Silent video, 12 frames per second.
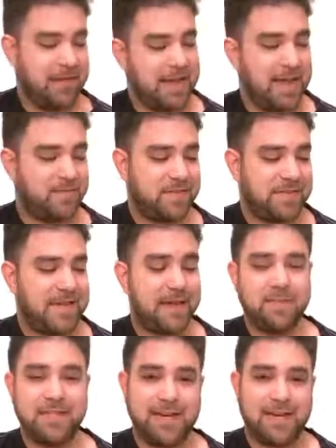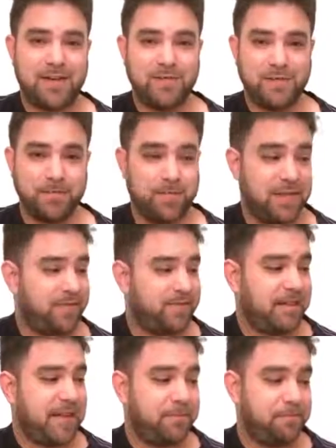half step down to B
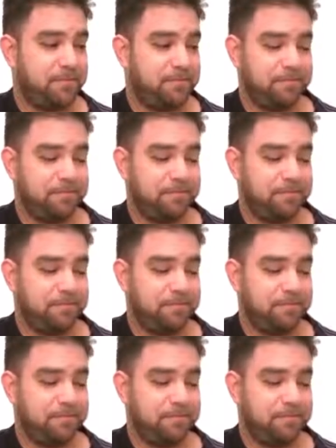flat.